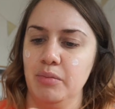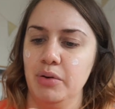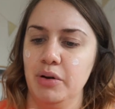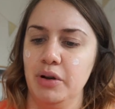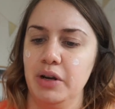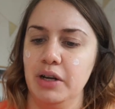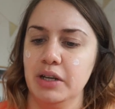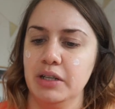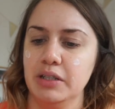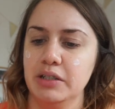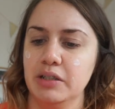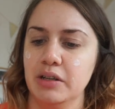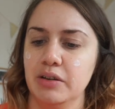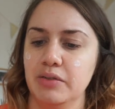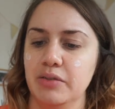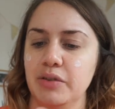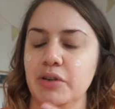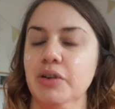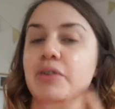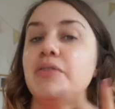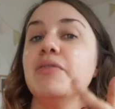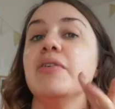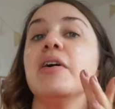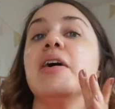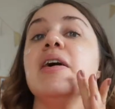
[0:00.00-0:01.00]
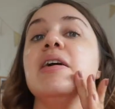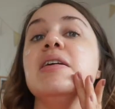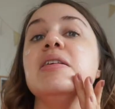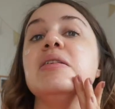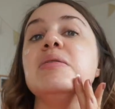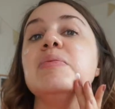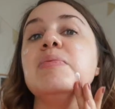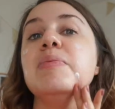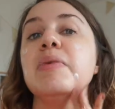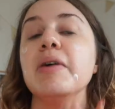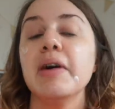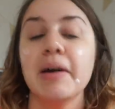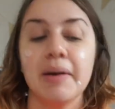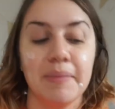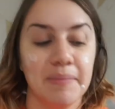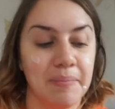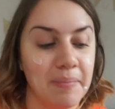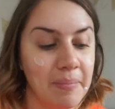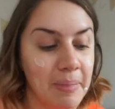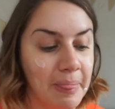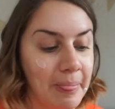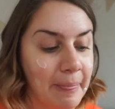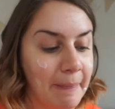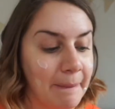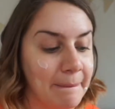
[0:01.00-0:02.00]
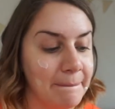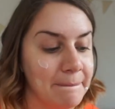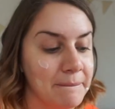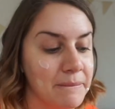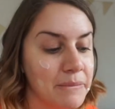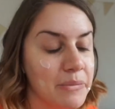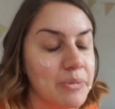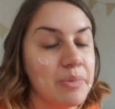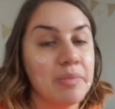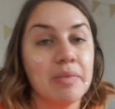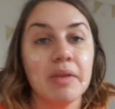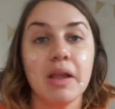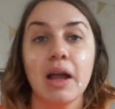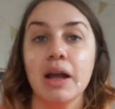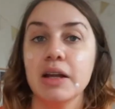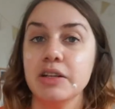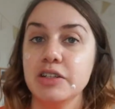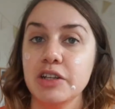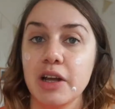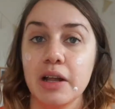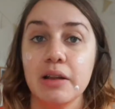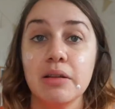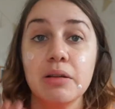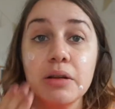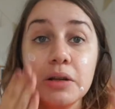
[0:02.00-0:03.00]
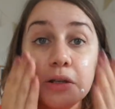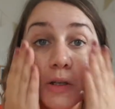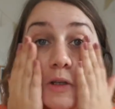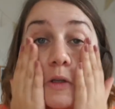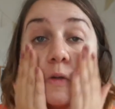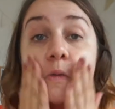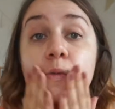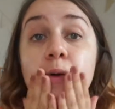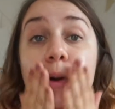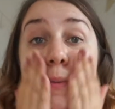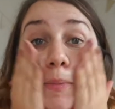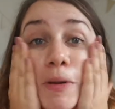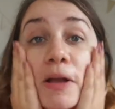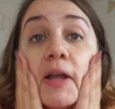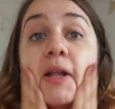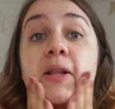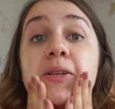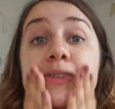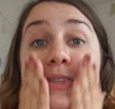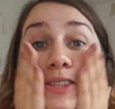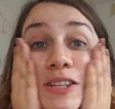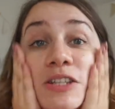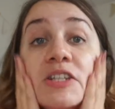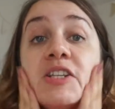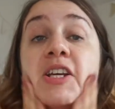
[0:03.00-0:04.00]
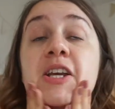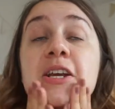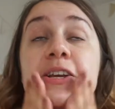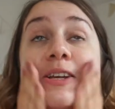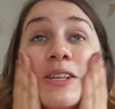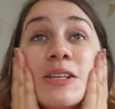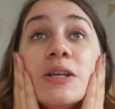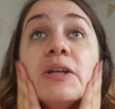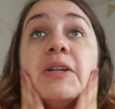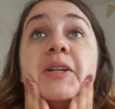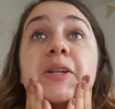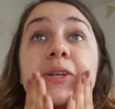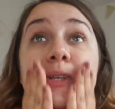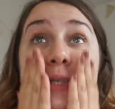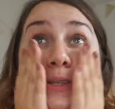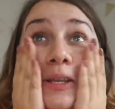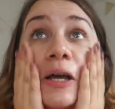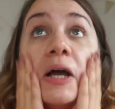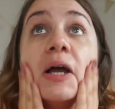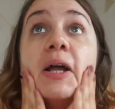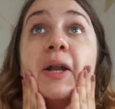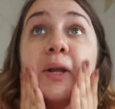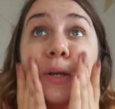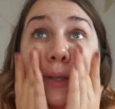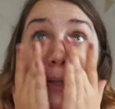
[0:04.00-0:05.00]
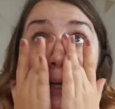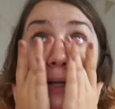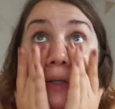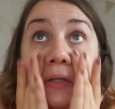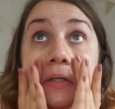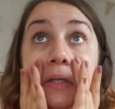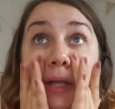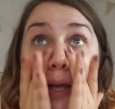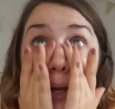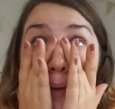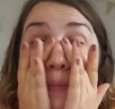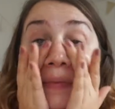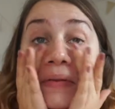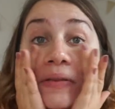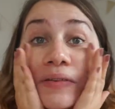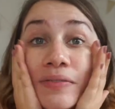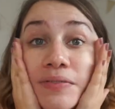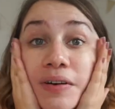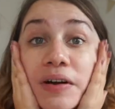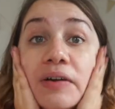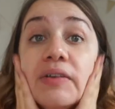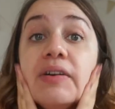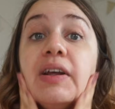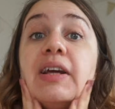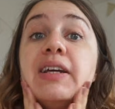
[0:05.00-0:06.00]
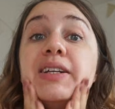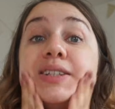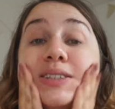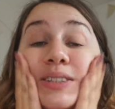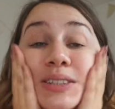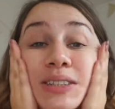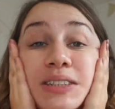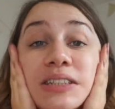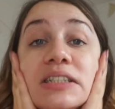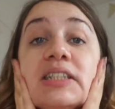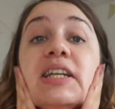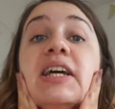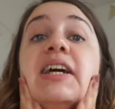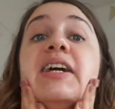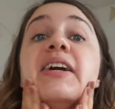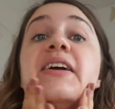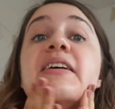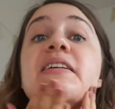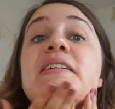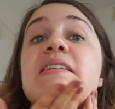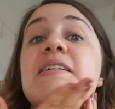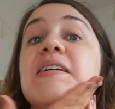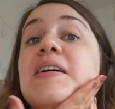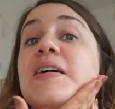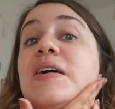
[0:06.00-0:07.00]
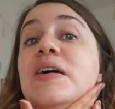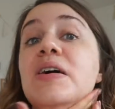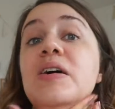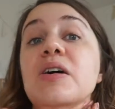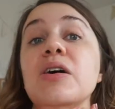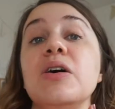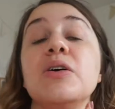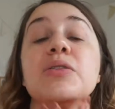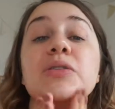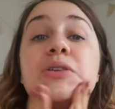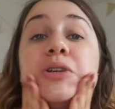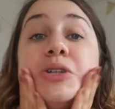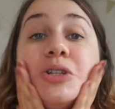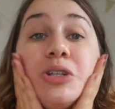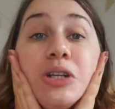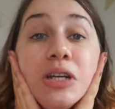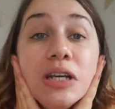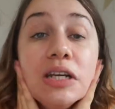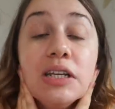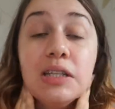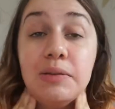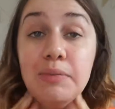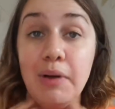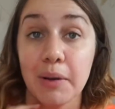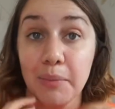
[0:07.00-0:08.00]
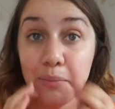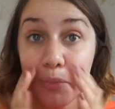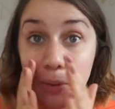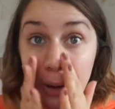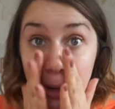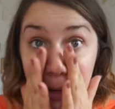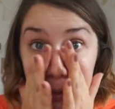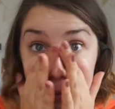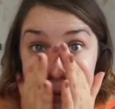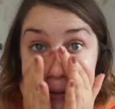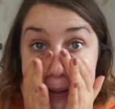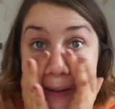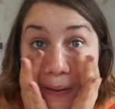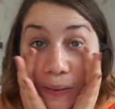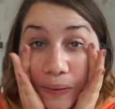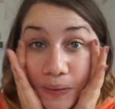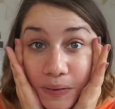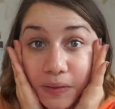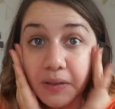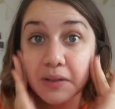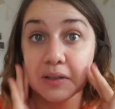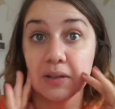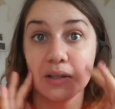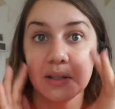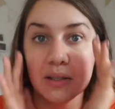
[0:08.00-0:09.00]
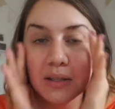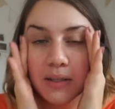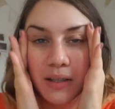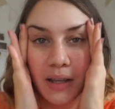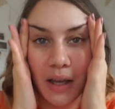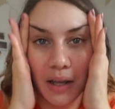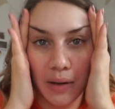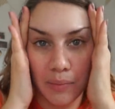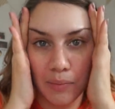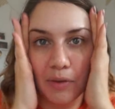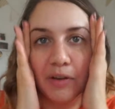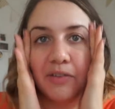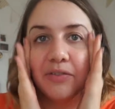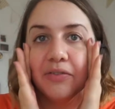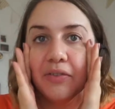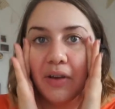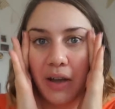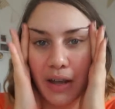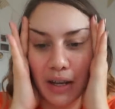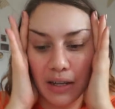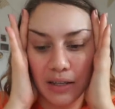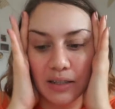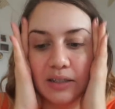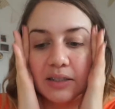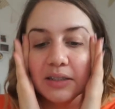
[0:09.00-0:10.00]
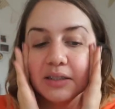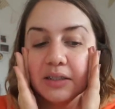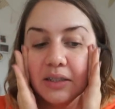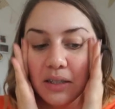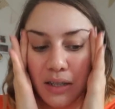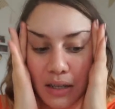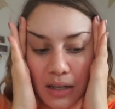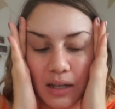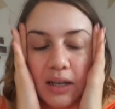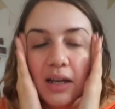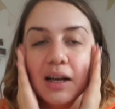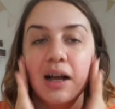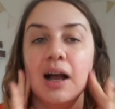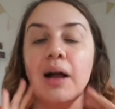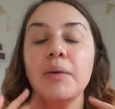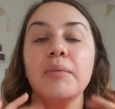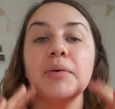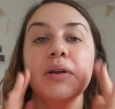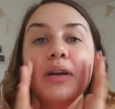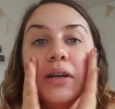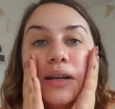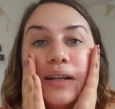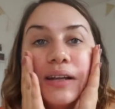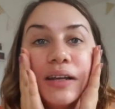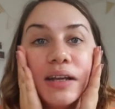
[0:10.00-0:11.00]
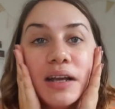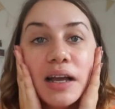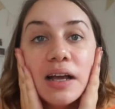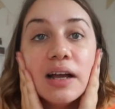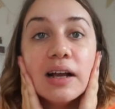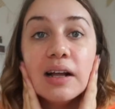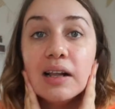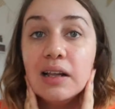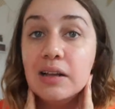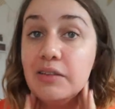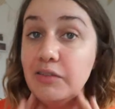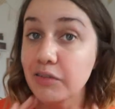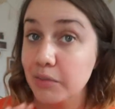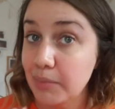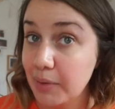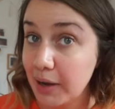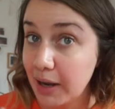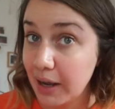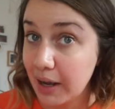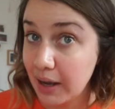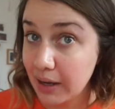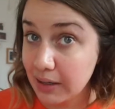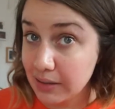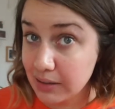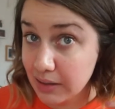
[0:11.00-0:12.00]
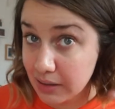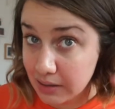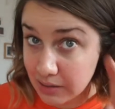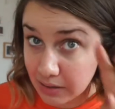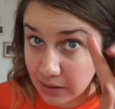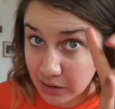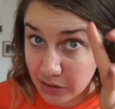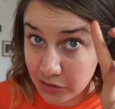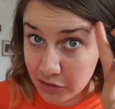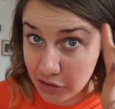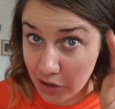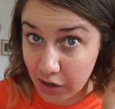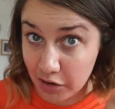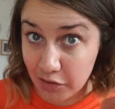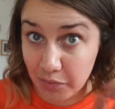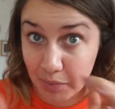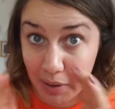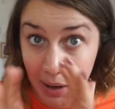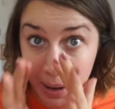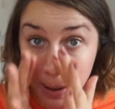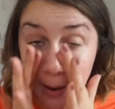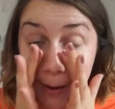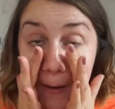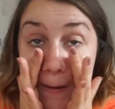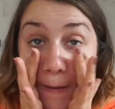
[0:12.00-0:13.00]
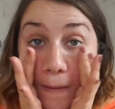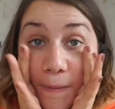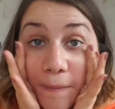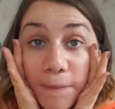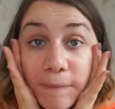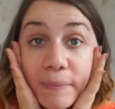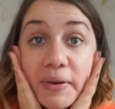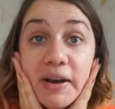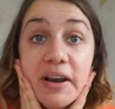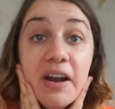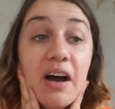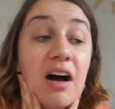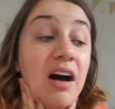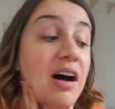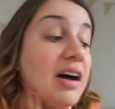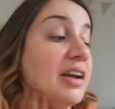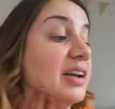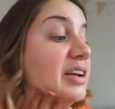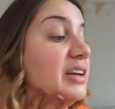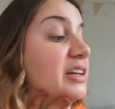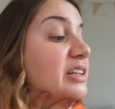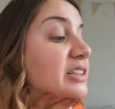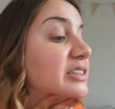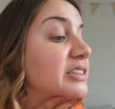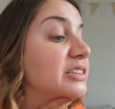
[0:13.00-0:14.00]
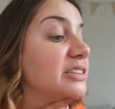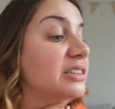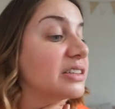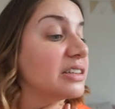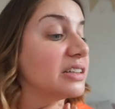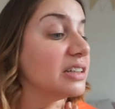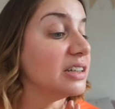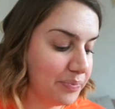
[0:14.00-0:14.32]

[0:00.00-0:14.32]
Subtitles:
putting stuff on your face, but I generally just rub it into the cheeks on this side because that just helps the foundation stick on the cheeks. Might bring it down the side of my face. I'm gonna need to get a clip for my hair because that's gonna drive me bananas.